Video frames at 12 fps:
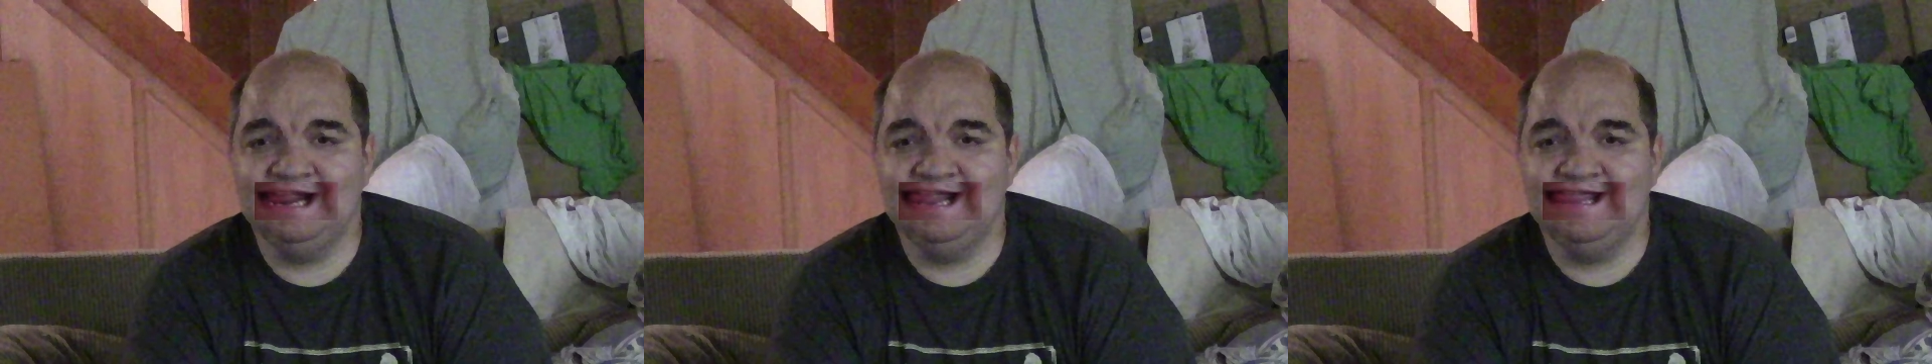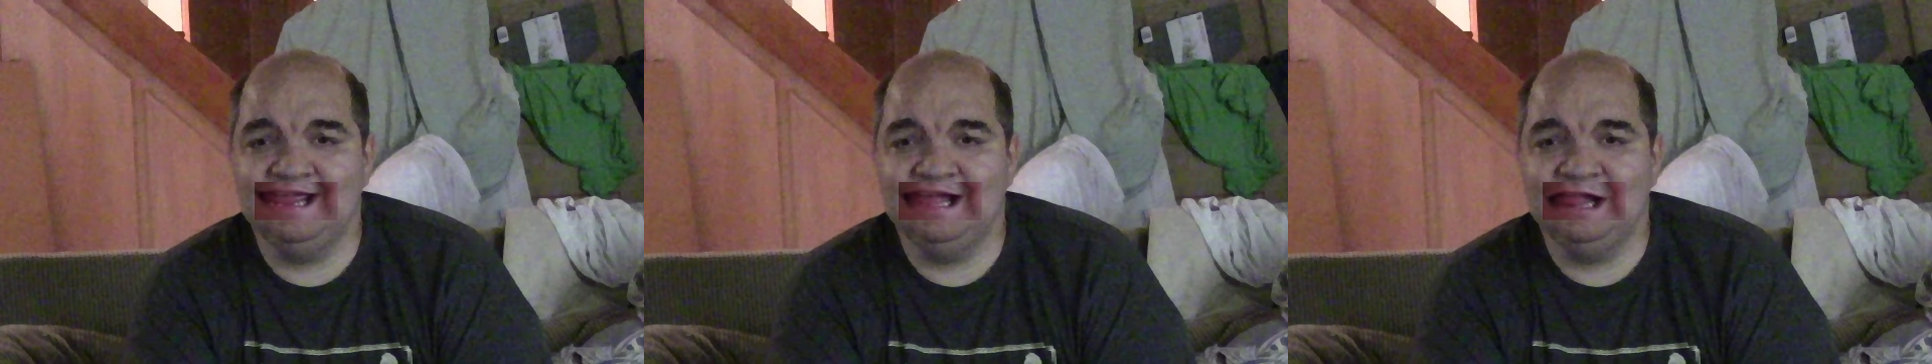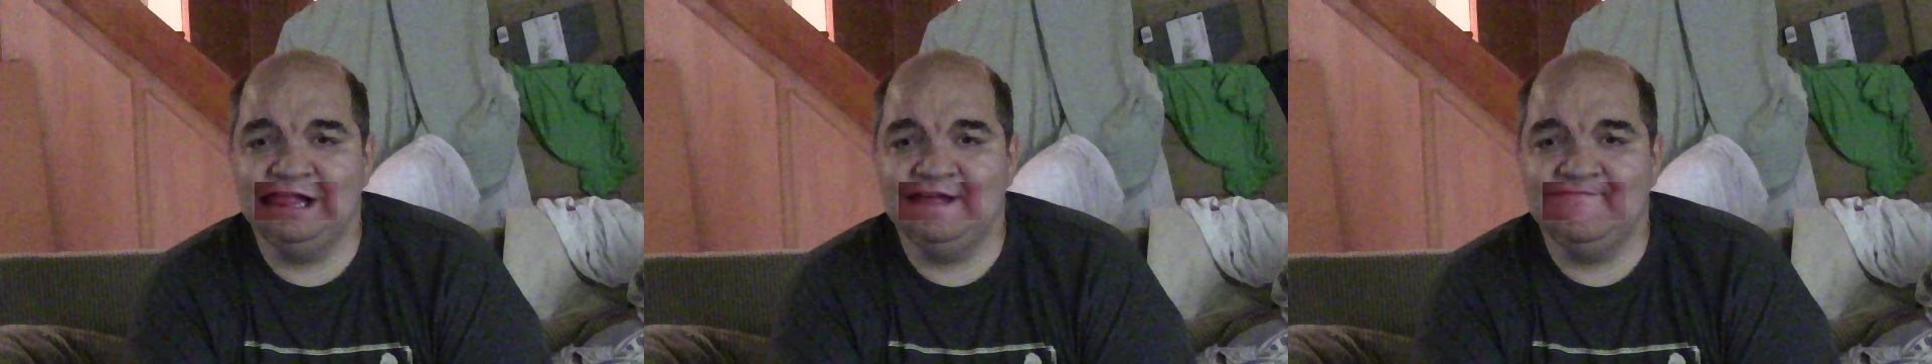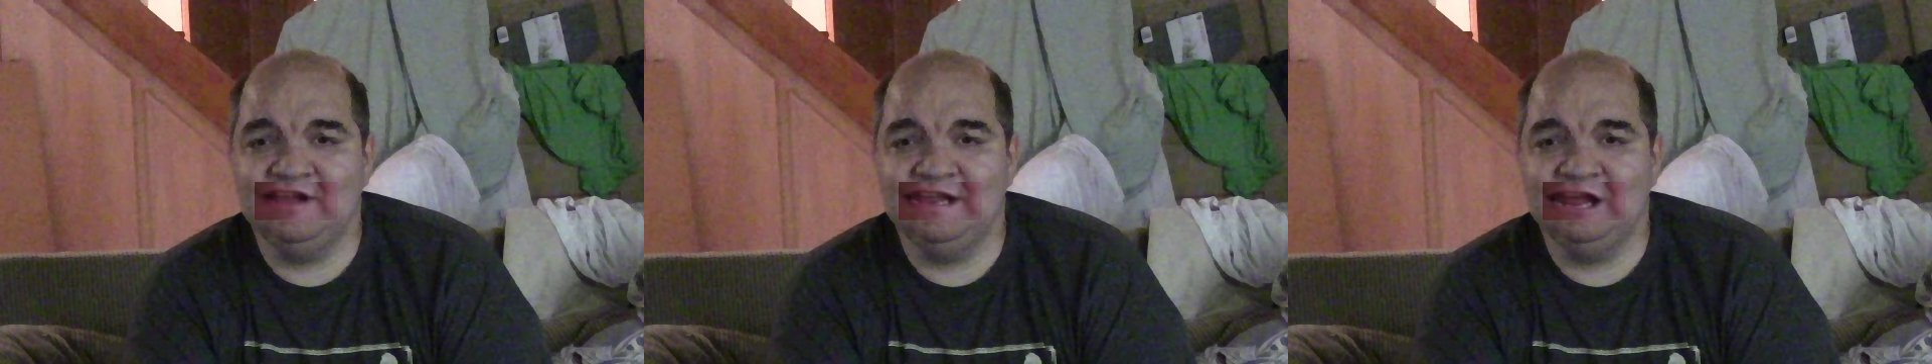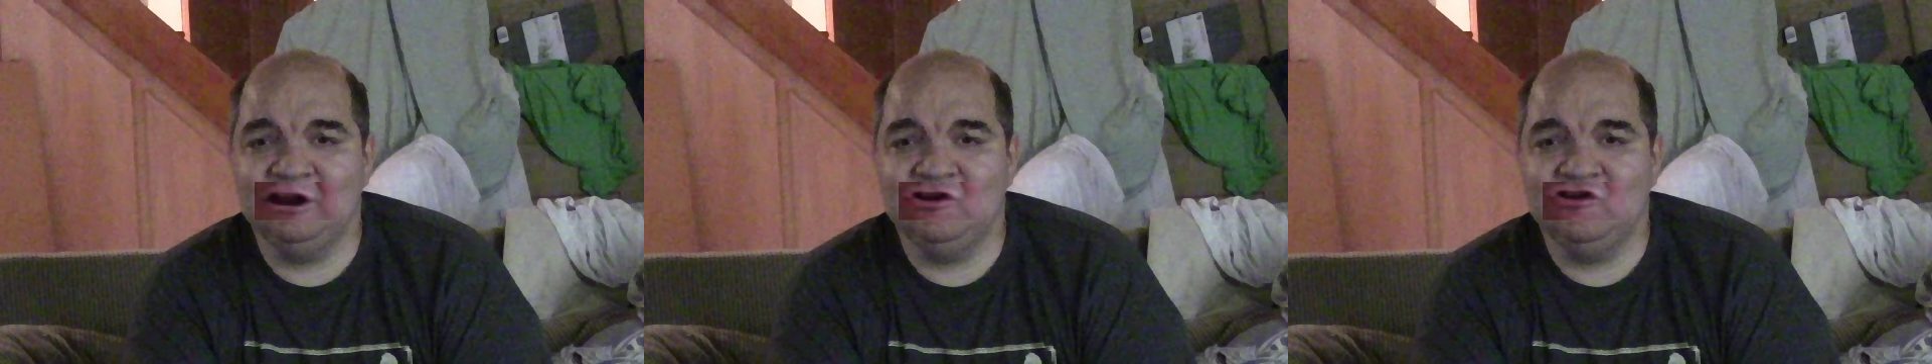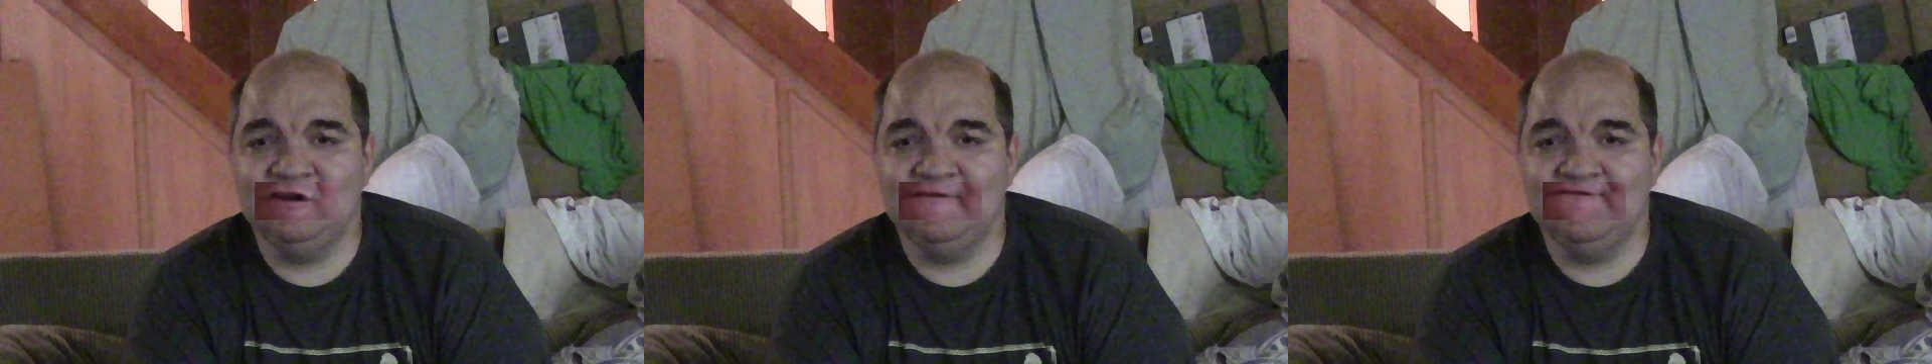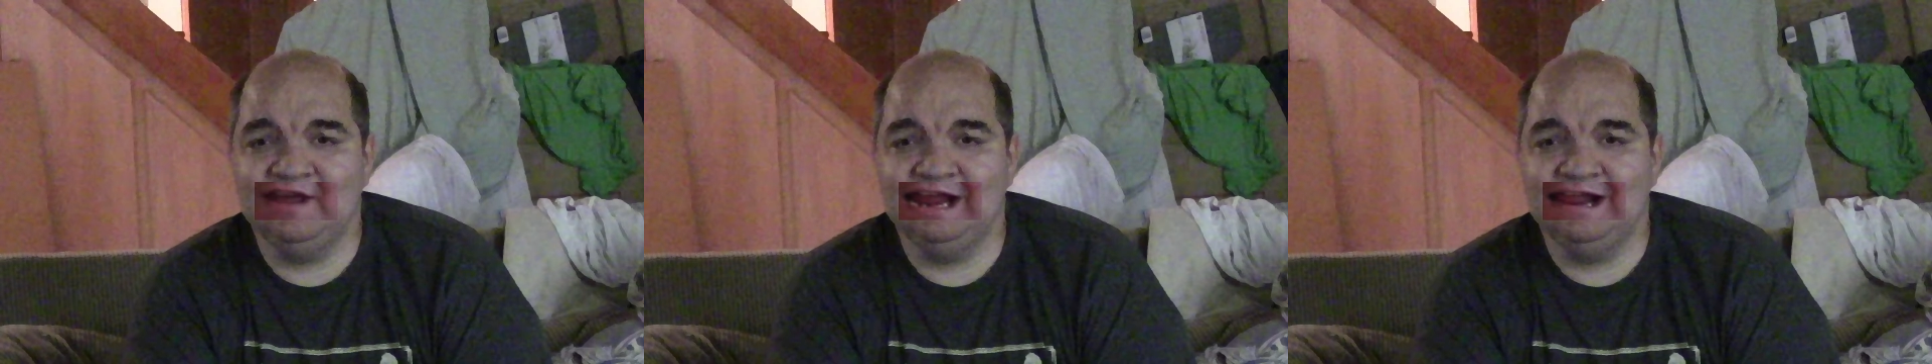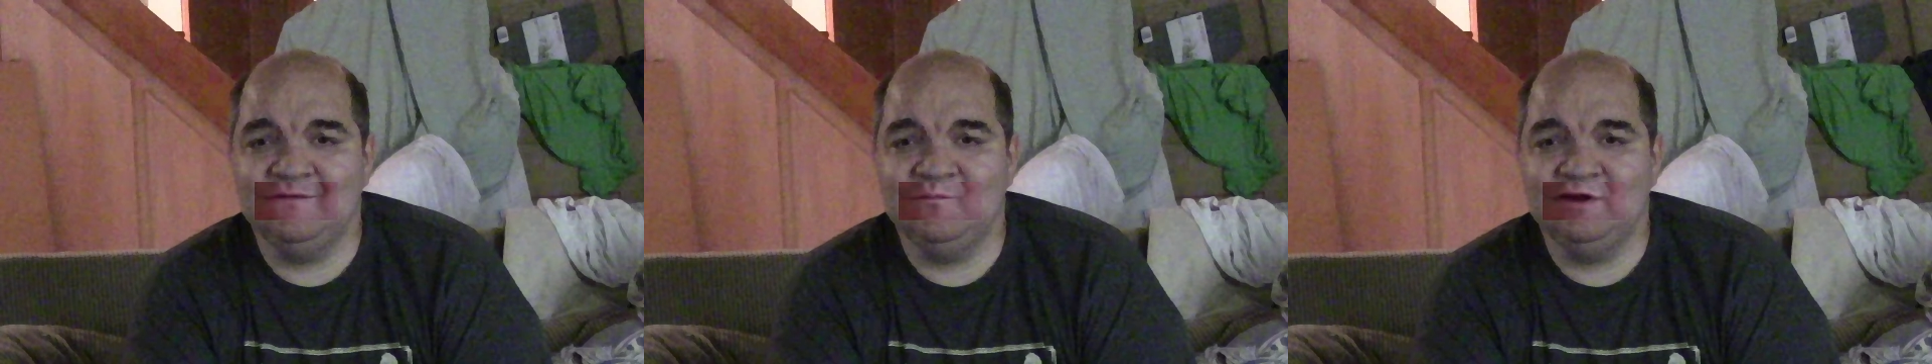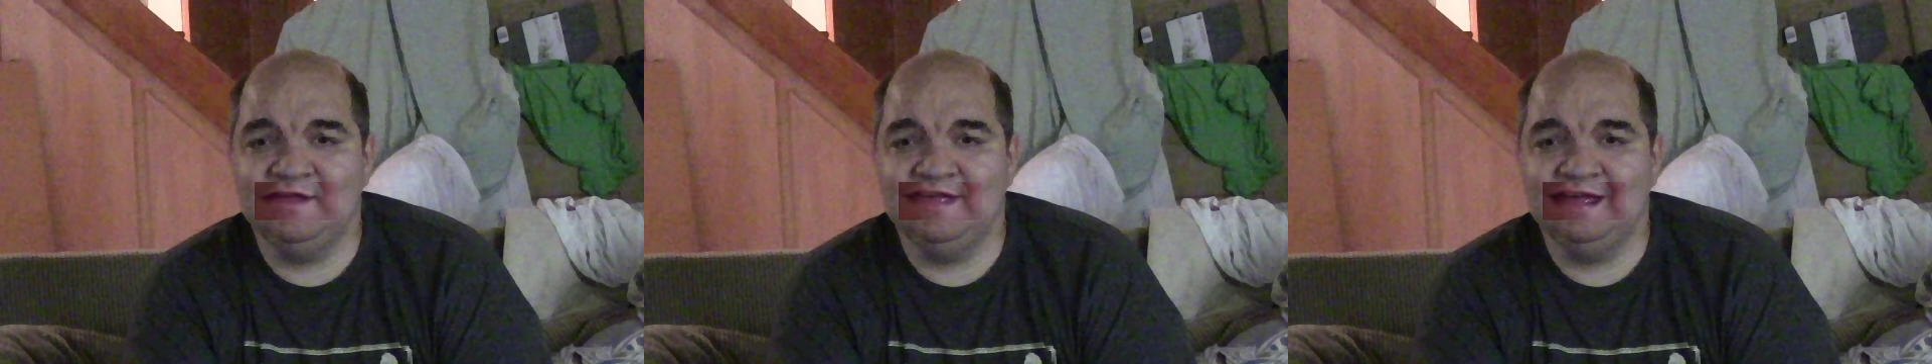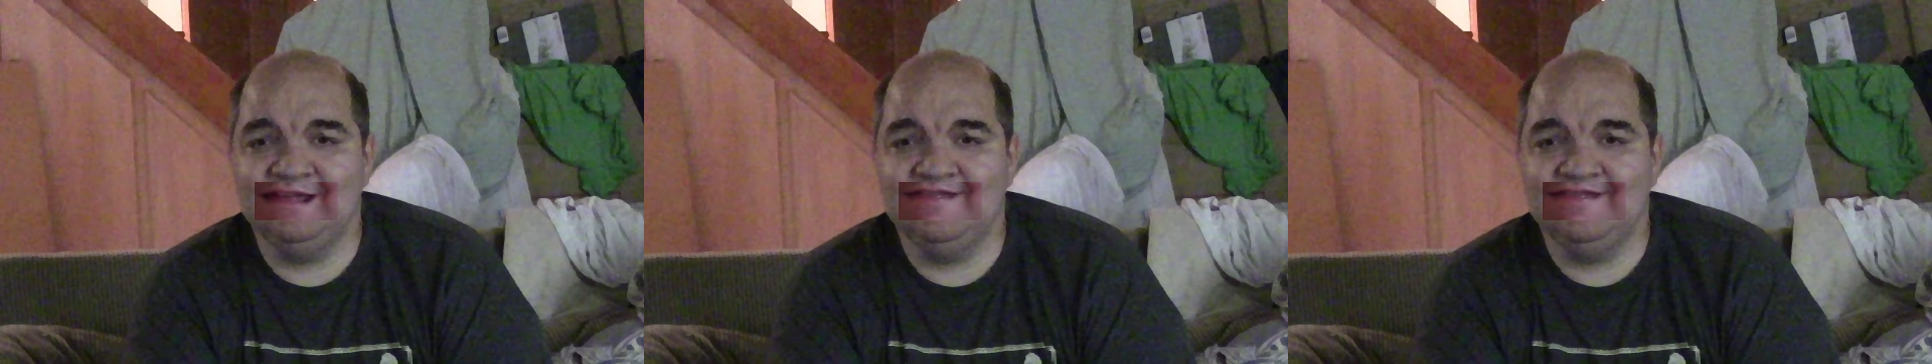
still of the character's face with